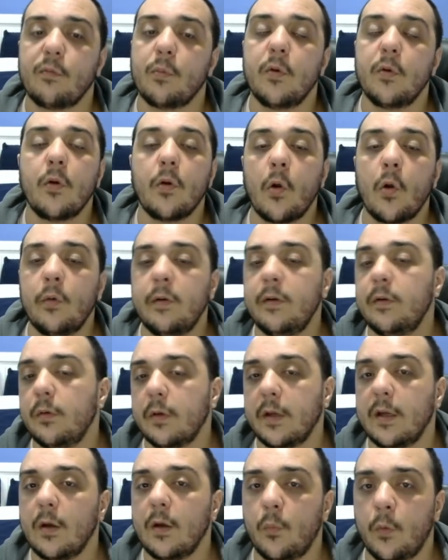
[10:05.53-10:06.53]
We're not only
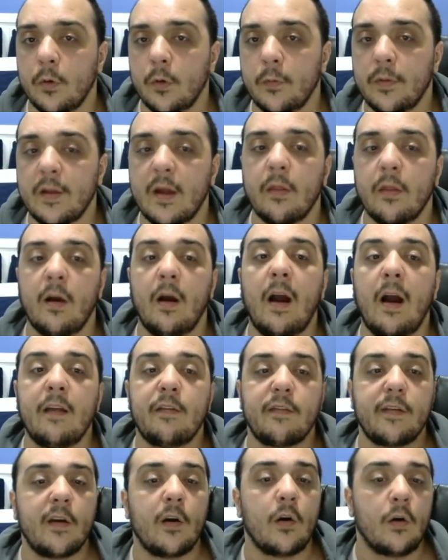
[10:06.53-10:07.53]
looking at one or the other. I
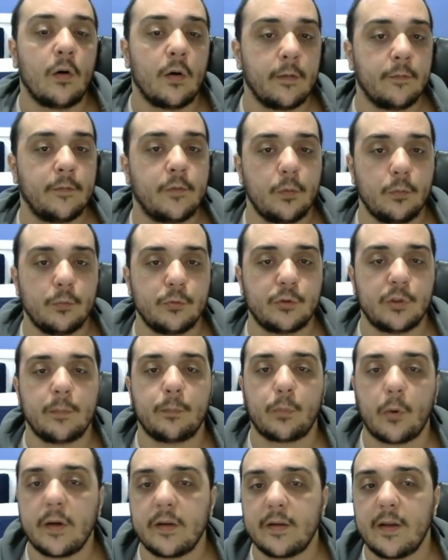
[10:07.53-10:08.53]
see a lot of Tujin
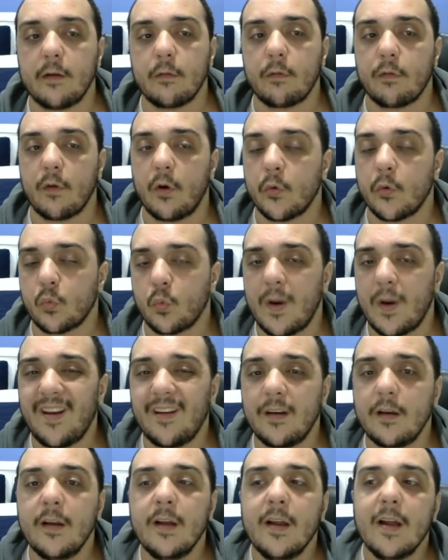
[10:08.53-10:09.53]
breakdowns on
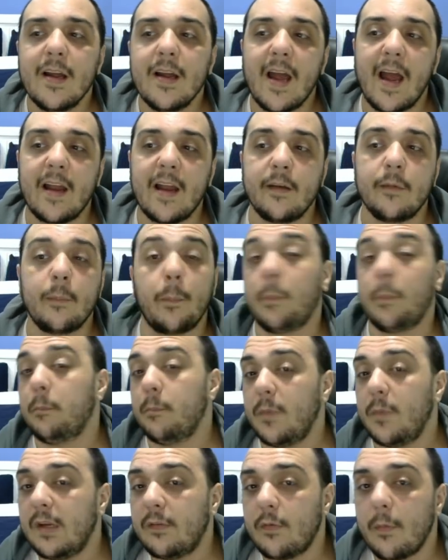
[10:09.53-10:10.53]
Reddit, and
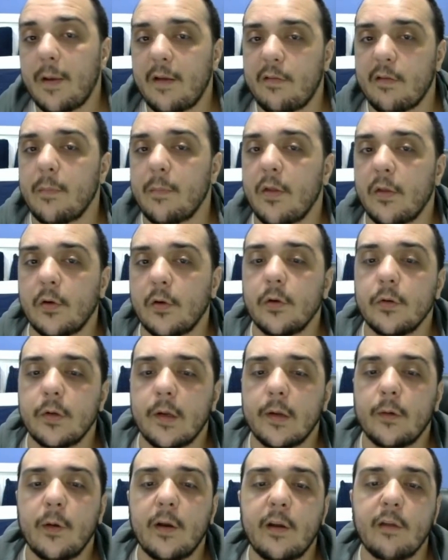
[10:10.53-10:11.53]
even by some other
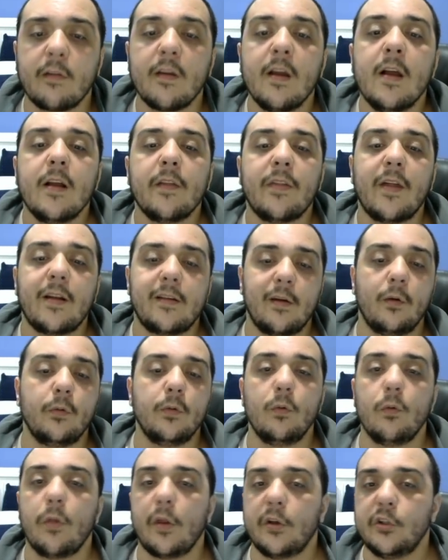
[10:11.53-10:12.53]
content creators, that tell
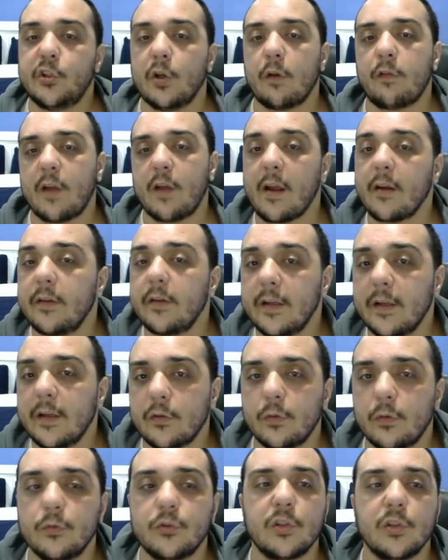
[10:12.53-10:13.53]
you that just haggling at
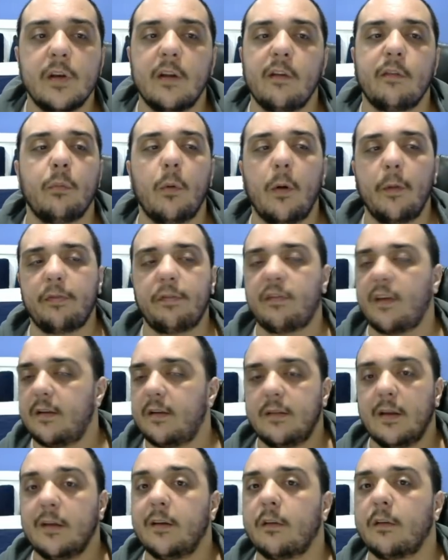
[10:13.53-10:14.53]
Tujin is worth, say,
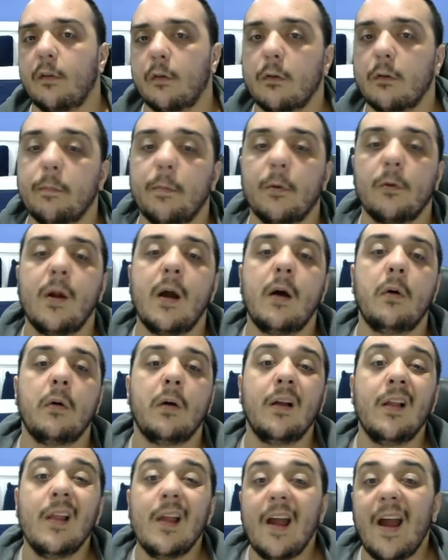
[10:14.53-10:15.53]
10 exalts per
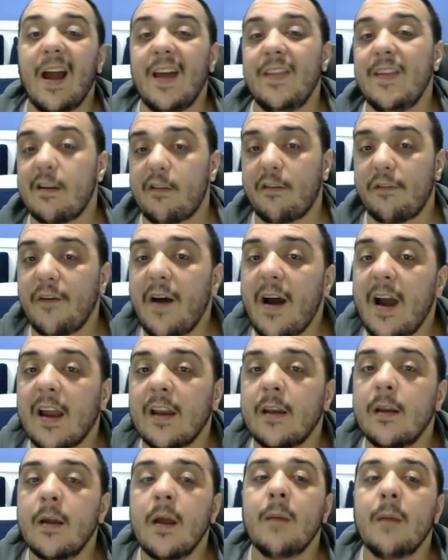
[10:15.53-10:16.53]
hour. And that's
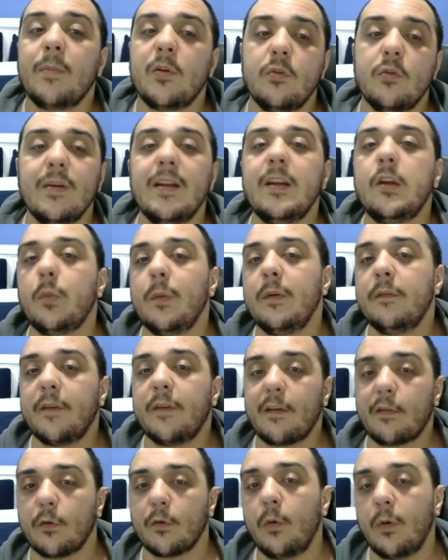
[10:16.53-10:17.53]
fine, but you need to
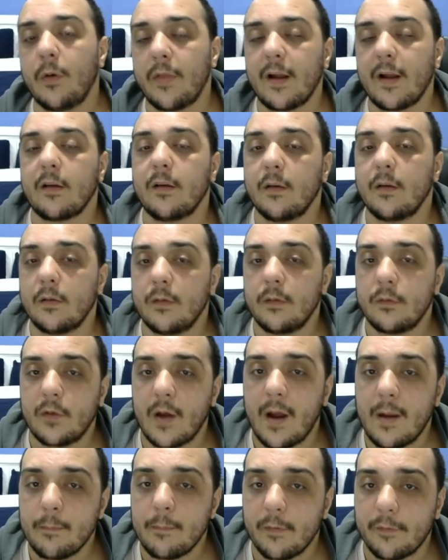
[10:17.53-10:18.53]
invest all of that
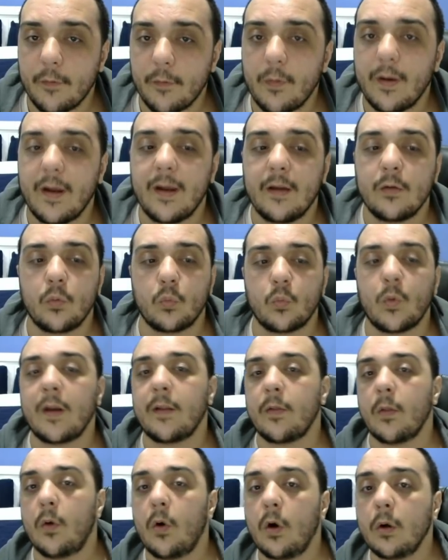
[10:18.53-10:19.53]
time beforehand
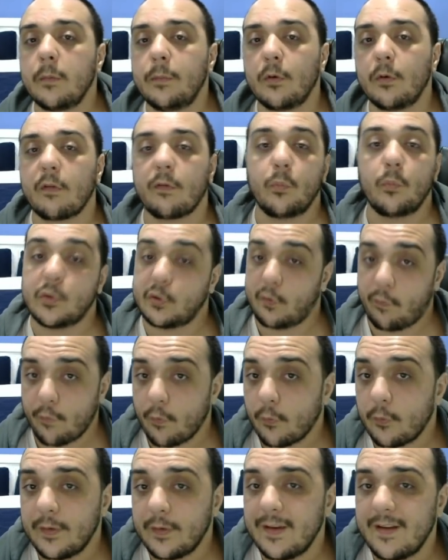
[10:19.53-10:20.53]
running the logbooks, which
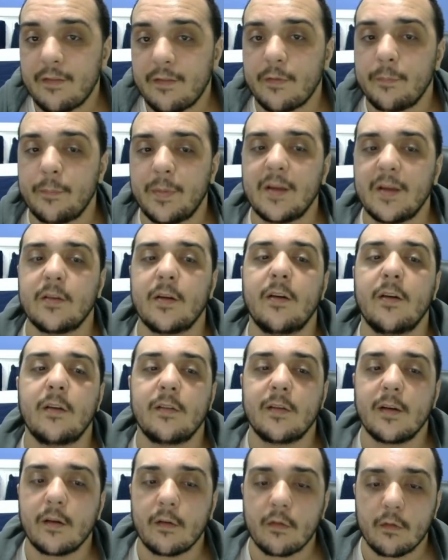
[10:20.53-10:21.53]
certainly isn't being done at
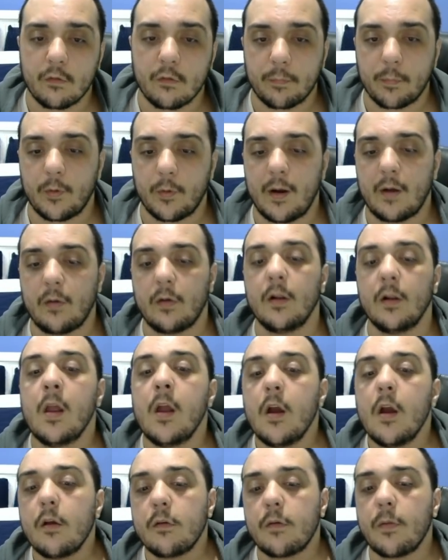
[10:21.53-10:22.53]
10 exalts per hour.
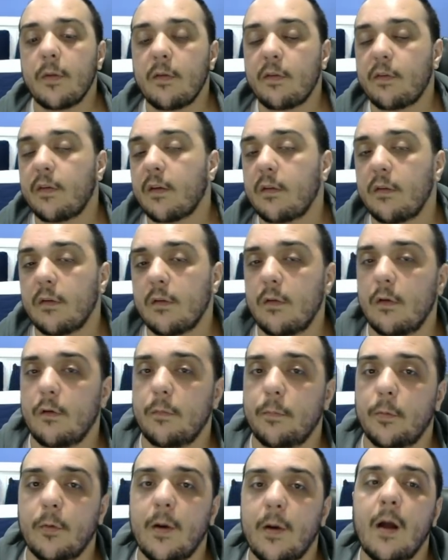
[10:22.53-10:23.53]
So this 6 exalts
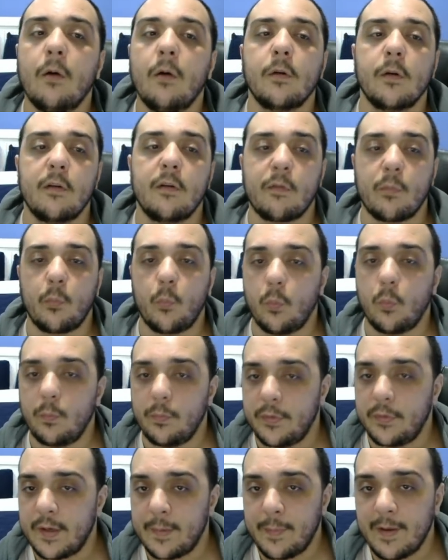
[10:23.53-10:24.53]
per hour is
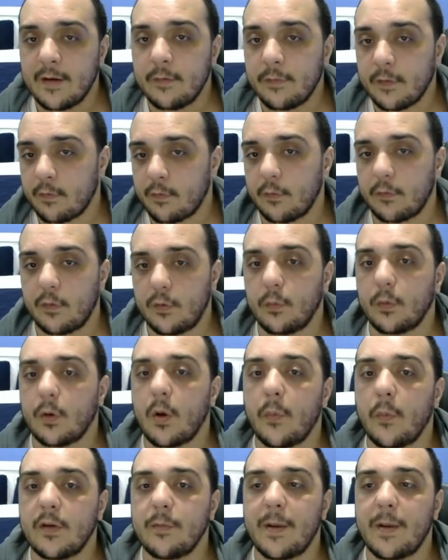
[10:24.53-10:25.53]
the amount of exalts you're
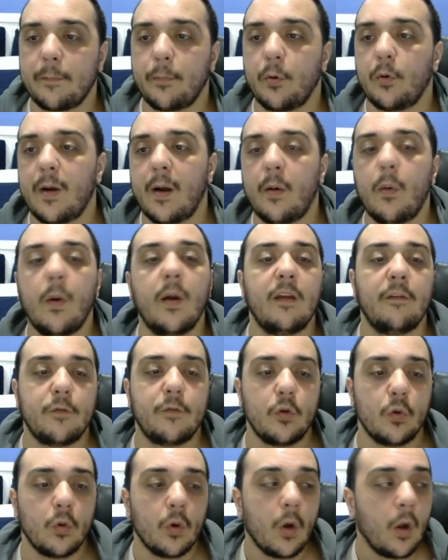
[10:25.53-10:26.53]
going to make per hour if
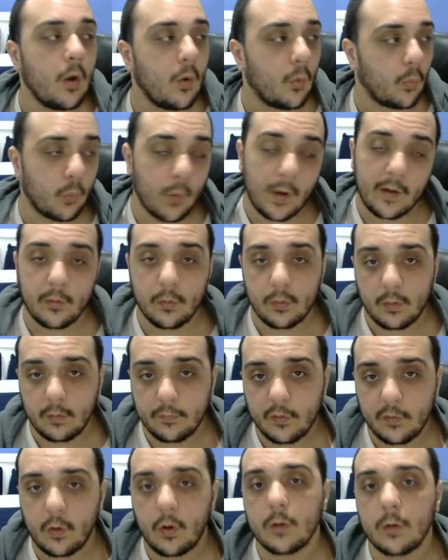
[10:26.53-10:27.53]
you run all of
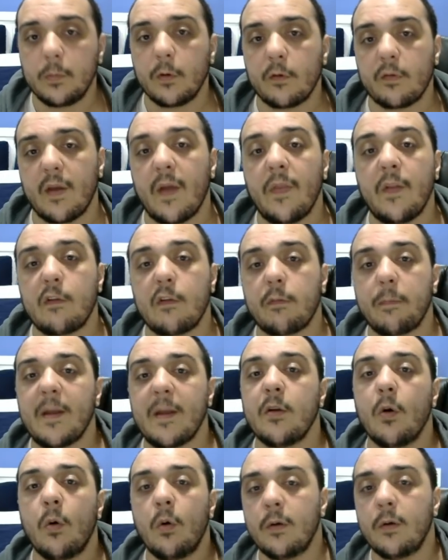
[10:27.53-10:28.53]
your logbooks and then
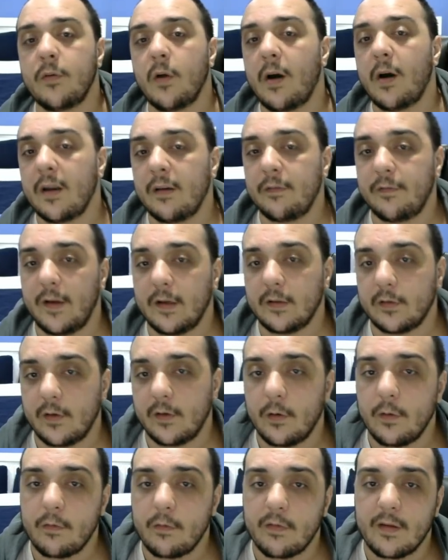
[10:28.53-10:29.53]
spend all of your artifact
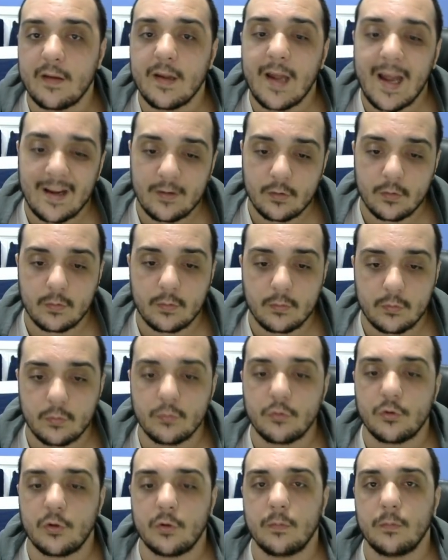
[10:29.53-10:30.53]
currency at
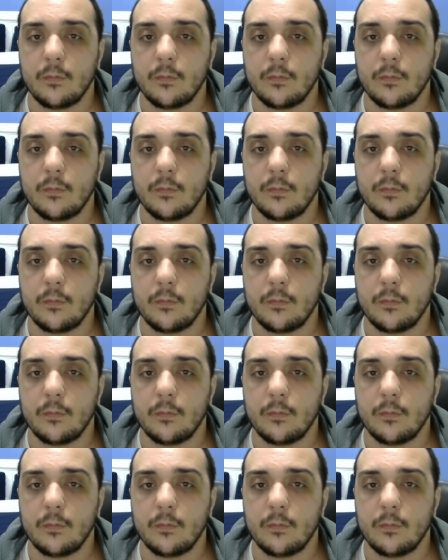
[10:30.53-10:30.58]
Tujin.